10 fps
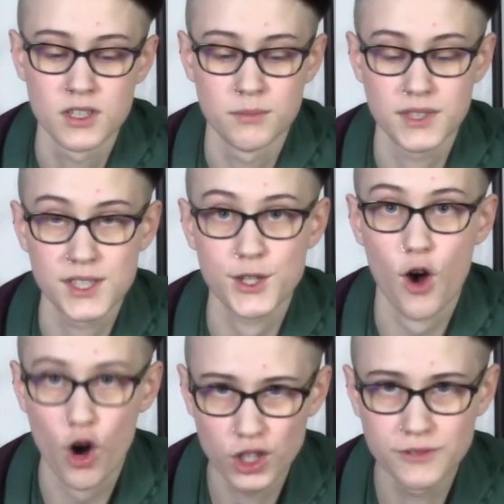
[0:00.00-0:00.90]
because
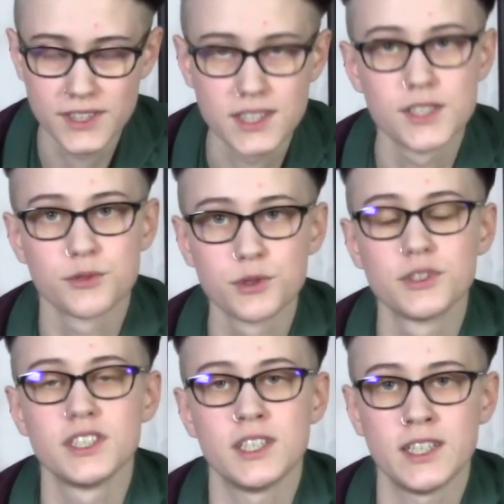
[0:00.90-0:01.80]
all of it is
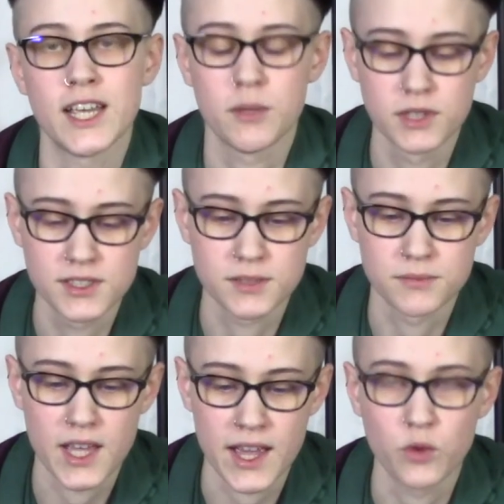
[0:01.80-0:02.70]
rooted in
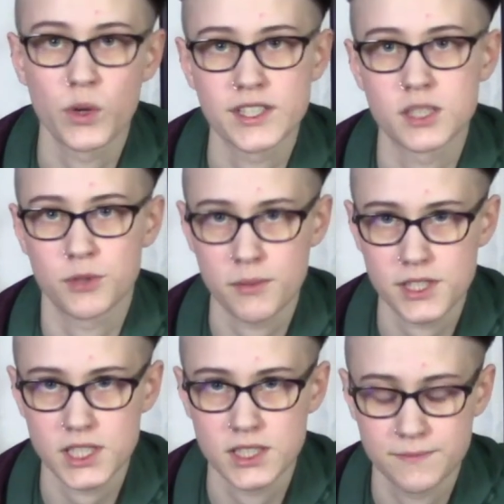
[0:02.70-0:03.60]
ableism and white supremacy.